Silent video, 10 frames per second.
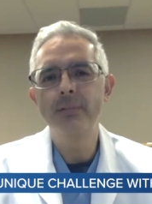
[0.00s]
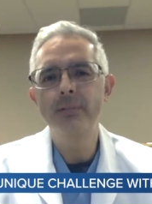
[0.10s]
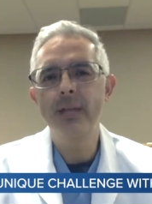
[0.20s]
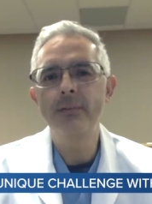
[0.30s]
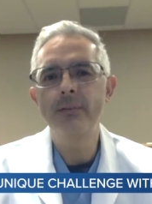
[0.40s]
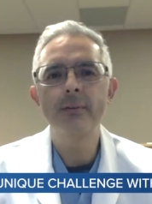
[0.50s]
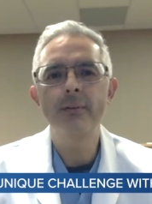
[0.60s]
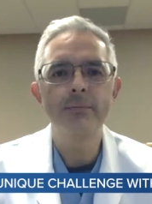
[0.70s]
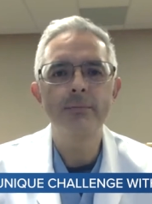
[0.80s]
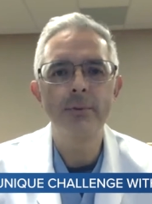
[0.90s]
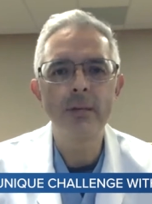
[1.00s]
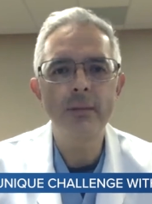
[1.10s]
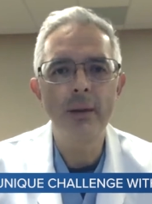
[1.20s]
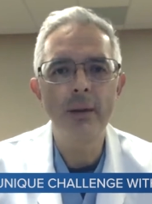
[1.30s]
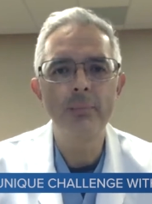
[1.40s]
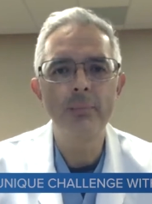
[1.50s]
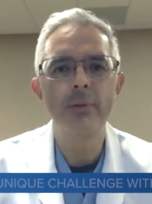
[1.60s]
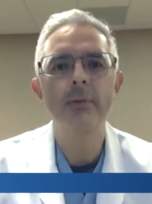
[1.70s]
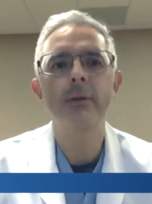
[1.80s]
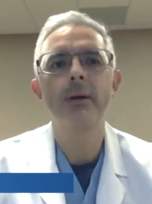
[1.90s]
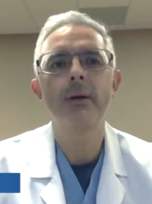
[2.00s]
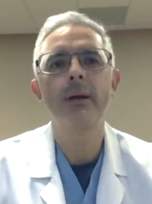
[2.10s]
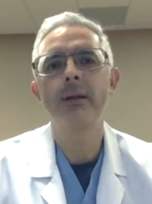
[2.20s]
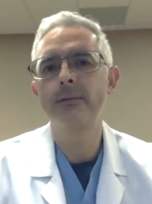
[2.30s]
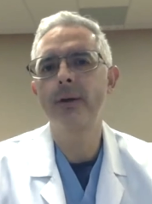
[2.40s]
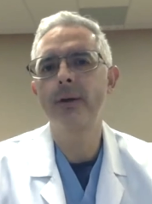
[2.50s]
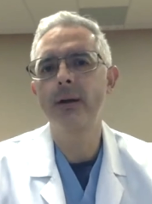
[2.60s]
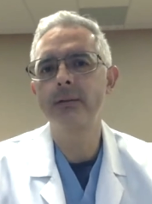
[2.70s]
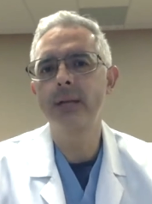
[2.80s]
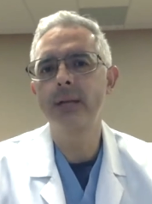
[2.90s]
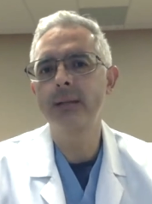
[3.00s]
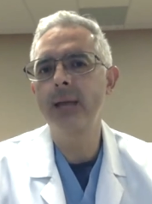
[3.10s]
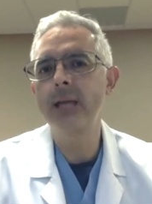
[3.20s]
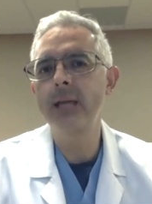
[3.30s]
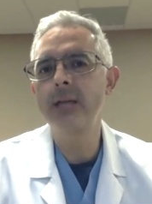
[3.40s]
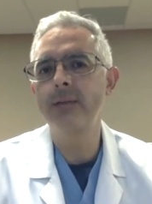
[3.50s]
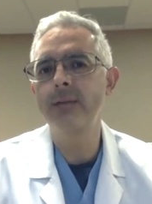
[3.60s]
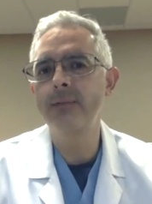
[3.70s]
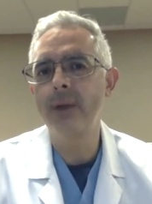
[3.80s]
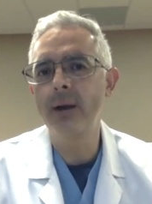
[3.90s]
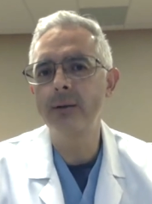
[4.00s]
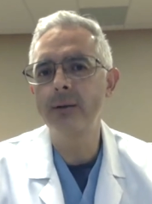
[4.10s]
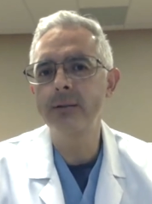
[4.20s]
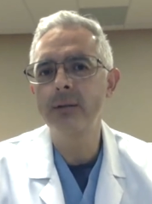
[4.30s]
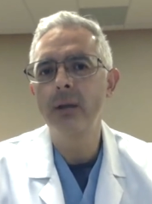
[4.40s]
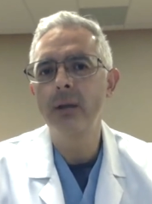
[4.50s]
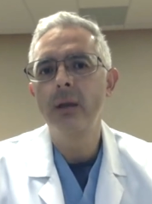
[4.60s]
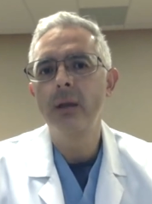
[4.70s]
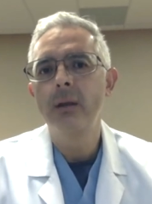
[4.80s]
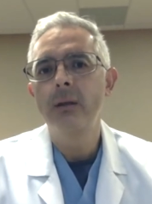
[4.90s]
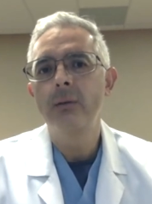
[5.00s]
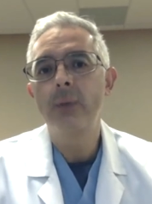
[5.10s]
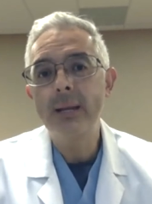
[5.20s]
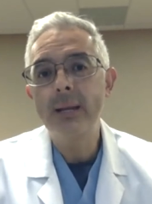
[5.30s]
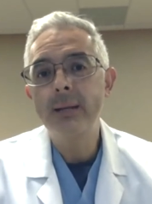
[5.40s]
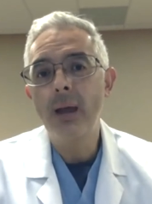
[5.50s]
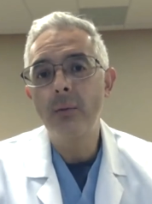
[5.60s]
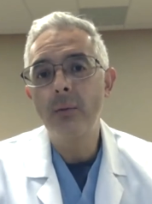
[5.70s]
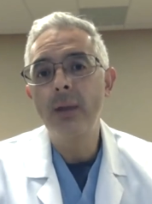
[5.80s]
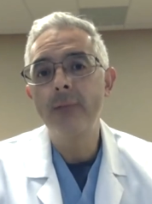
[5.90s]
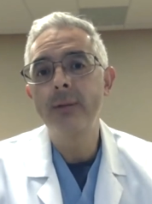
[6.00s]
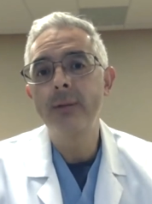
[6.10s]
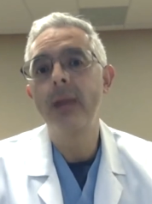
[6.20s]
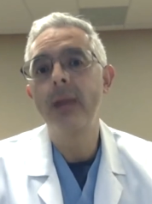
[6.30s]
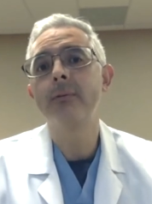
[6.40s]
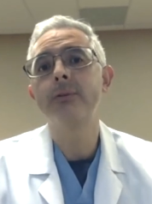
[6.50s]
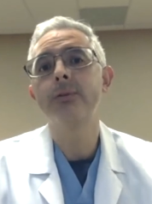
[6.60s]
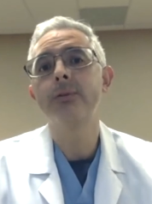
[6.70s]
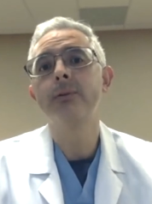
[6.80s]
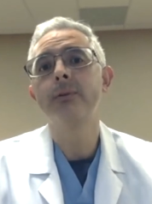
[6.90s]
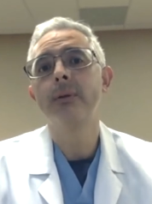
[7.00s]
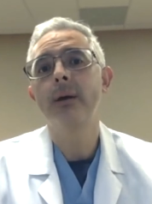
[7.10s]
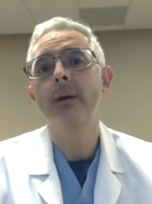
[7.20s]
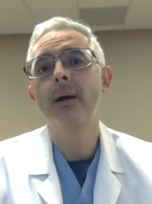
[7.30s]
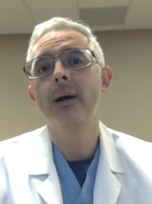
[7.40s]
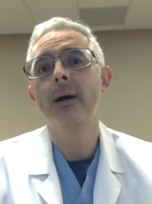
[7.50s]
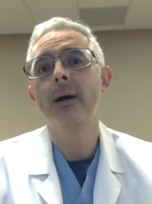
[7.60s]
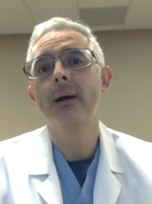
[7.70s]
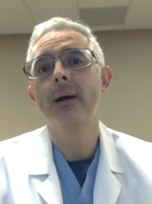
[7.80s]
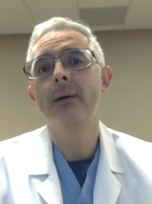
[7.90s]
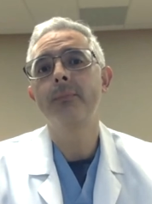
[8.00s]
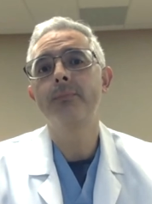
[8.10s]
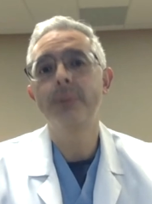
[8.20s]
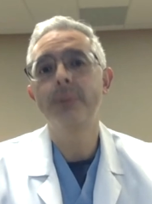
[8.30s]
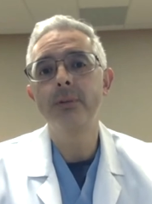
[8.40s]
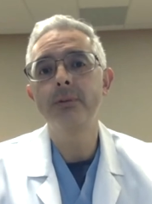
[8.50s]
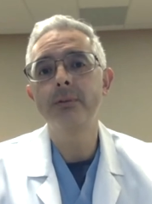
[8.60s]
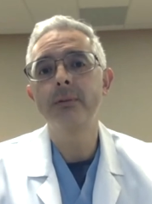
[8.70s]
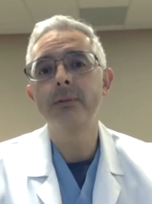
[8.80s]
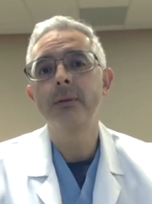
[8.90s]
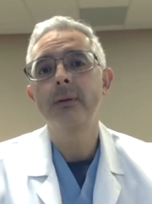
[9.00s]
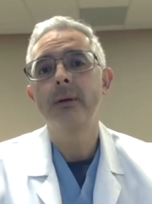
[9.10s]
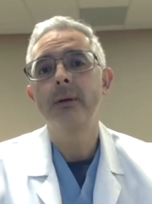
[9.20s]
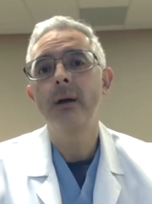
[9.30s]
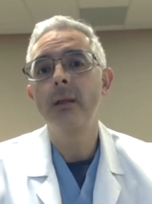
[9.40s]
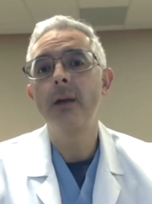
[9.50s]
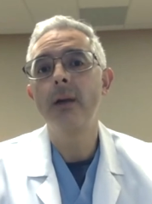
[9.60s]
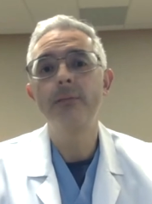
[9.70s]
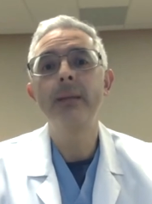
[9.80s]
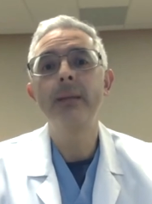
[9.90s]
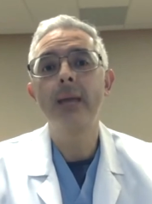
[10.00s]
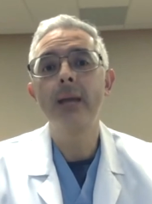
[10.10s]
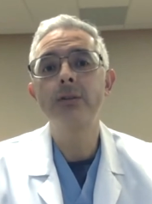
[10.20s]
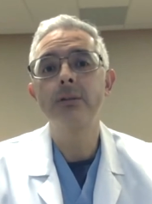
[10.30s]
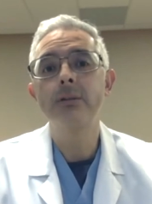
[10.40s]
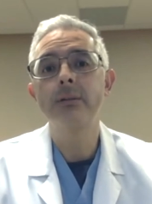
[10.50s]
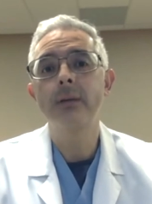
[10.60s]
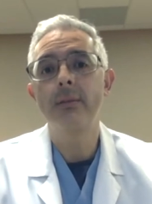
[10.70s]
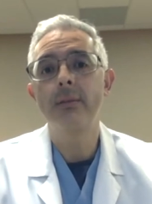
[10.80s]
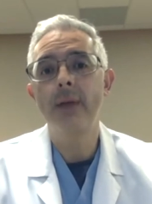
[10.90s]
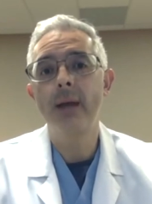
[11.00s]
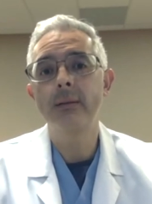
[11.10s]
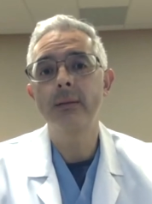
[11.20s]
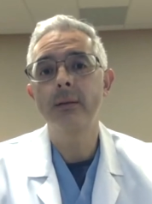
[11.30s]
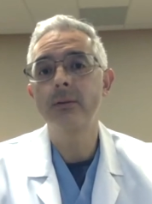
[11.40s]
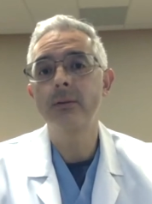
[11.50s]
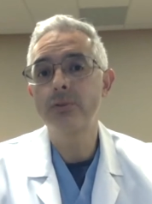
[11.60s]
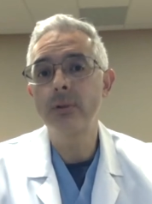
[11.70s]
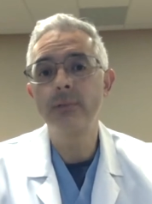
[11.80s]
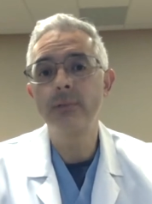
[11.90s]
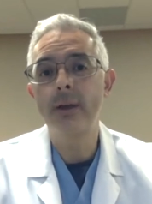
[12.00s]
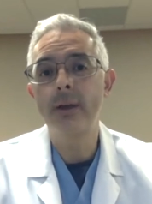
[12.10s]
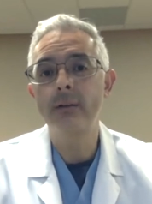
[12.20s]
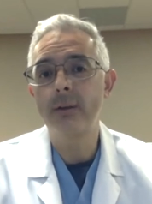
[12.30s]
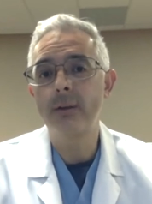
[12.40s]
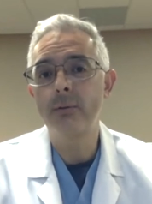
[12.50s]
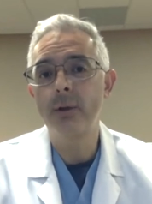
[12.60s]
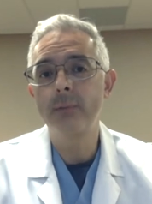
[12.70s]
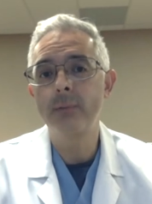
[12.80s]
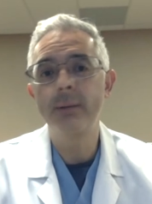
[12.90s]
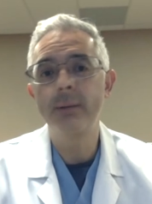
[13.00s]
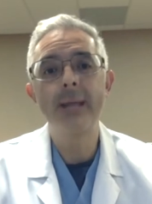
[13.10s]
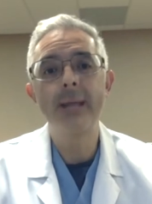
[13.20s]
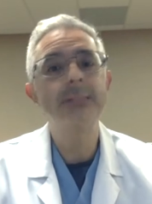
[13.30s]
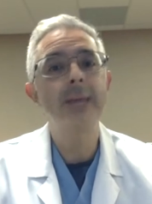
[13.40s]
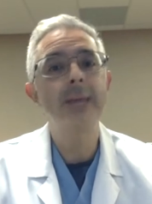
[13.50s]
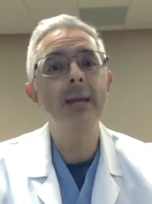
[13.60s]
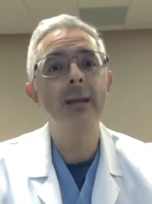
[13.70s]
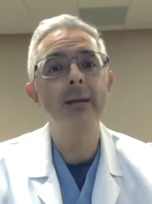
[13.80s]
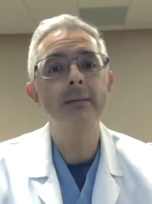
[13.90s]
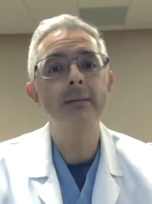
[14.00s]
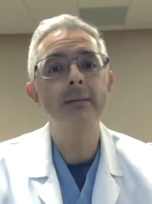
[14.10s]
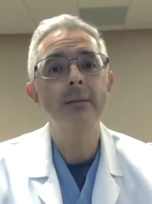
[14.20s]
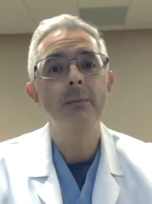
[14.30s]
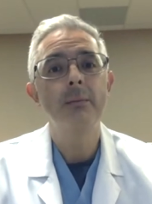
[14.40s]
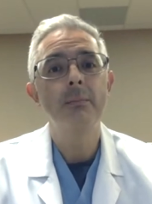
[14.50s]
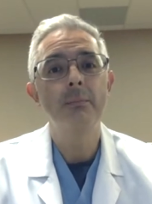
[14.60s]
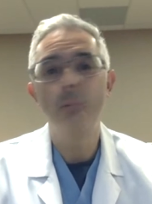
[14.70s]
If you take, for example, another virus like the HIV virus, right now we have been able to uh, produce a lot of medications that control the virus very well, but it has taken us